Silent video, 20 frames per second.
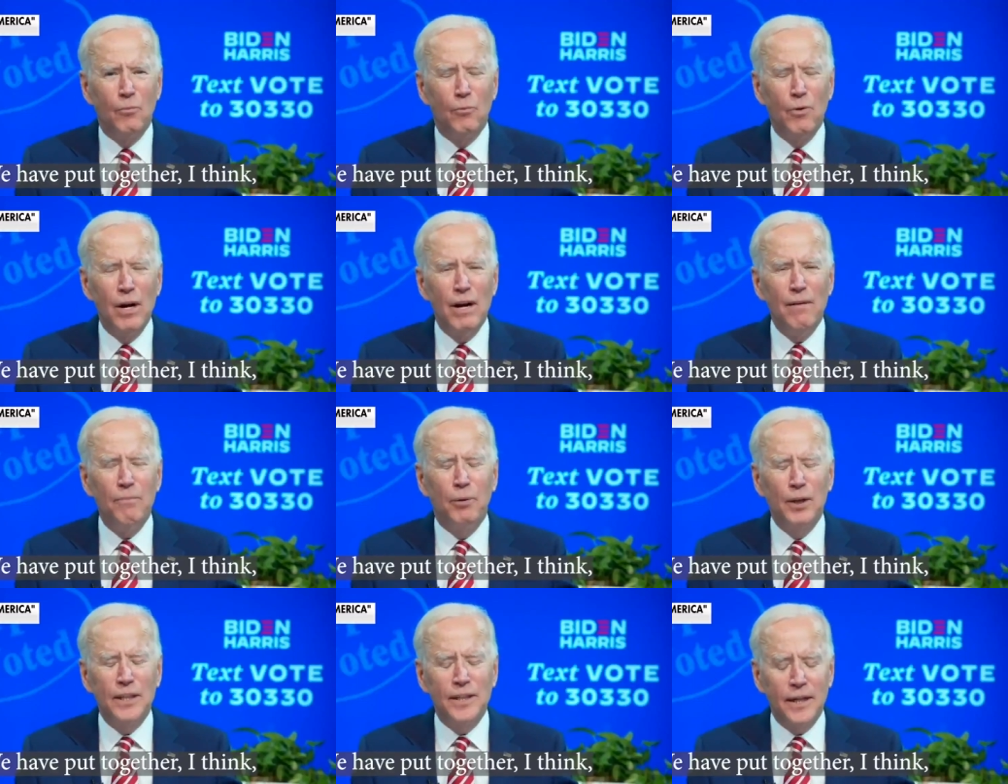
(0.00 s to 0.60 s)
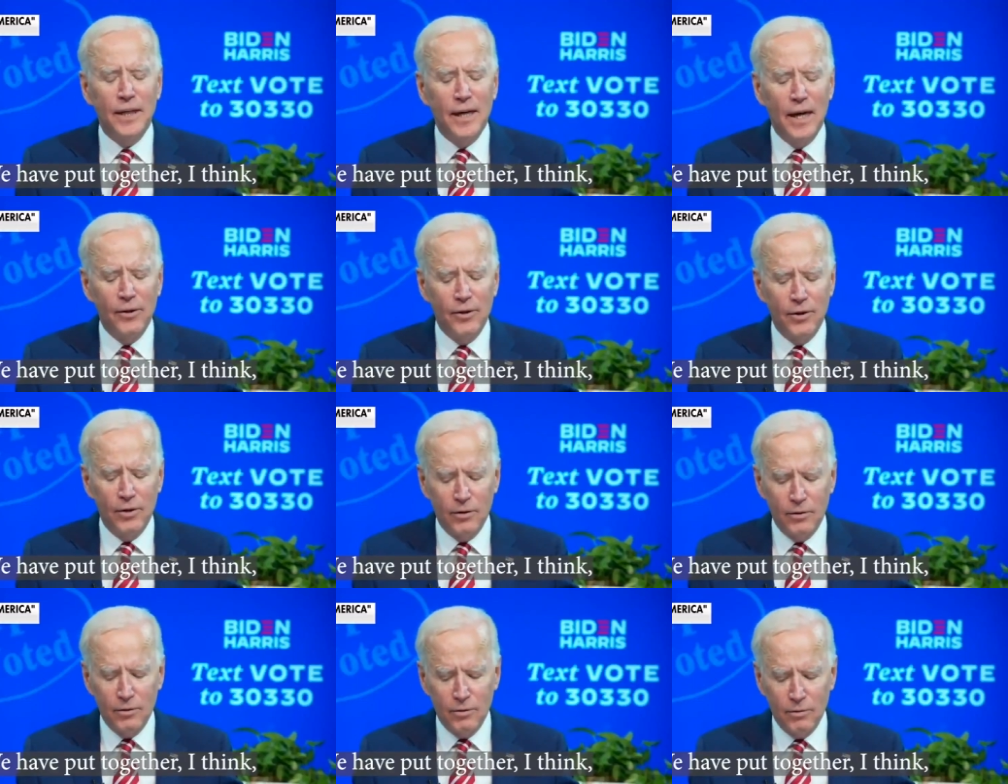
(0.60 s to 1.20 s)
we have put
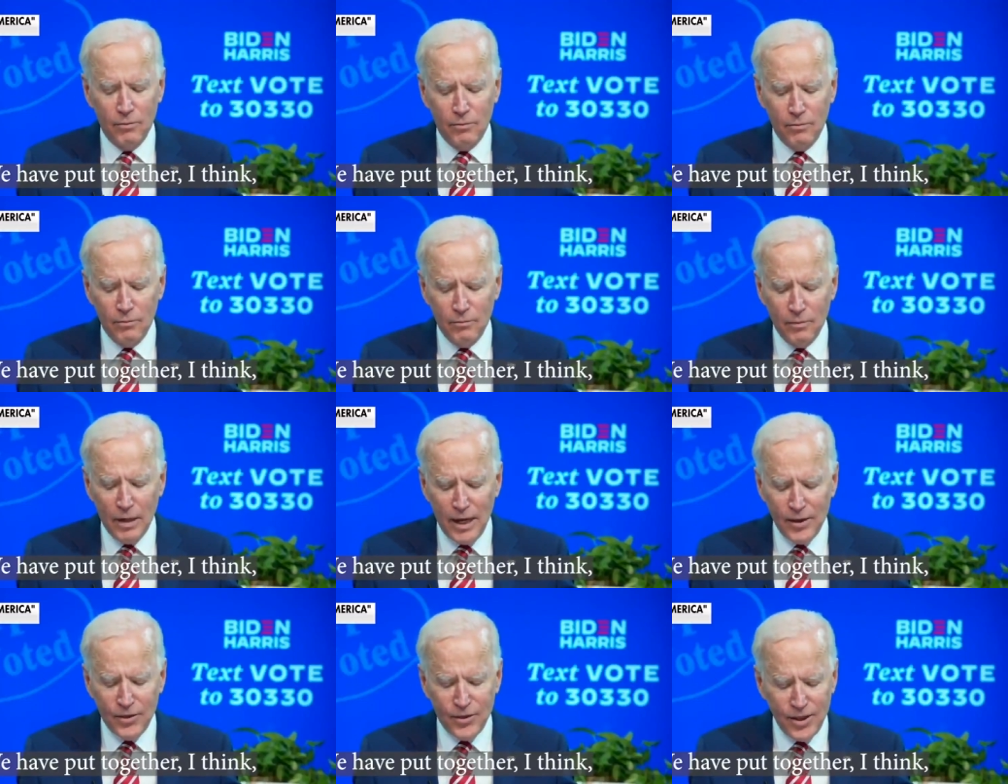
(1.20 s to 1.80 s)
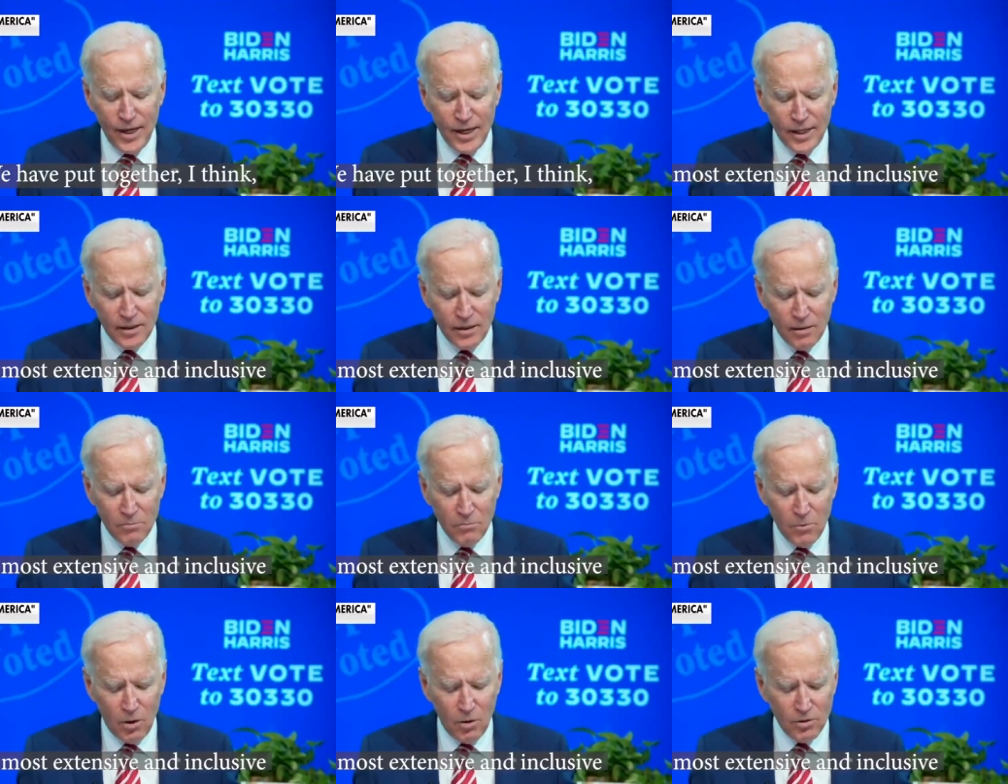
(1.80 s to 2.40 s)
together, I think,
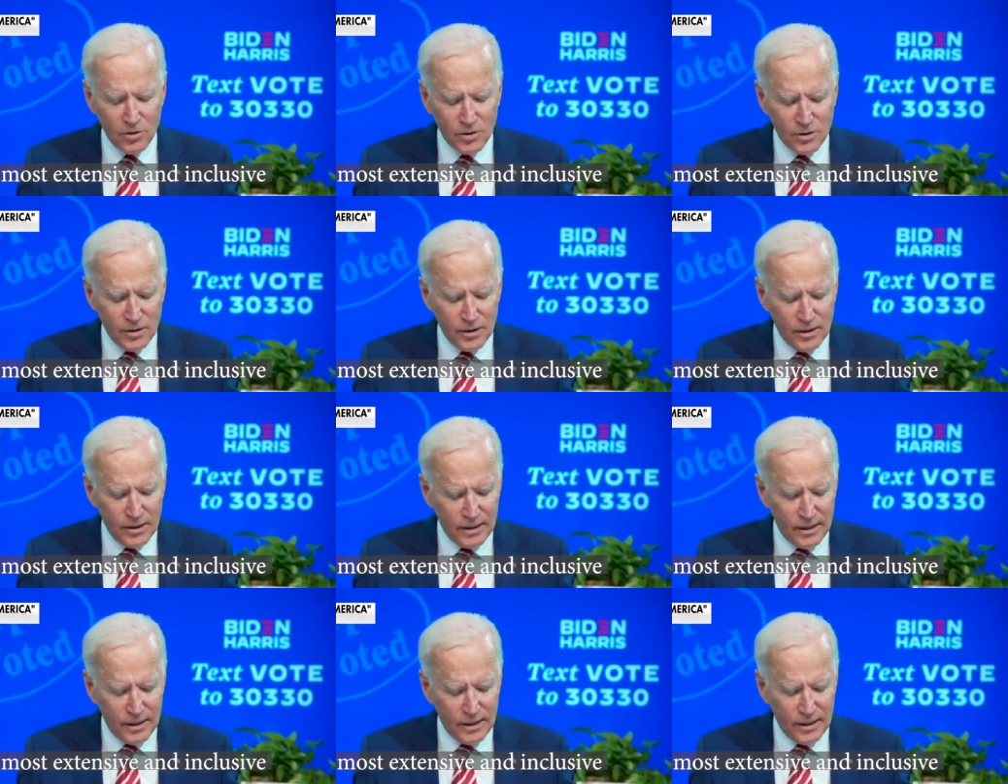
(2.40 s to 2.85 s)
the most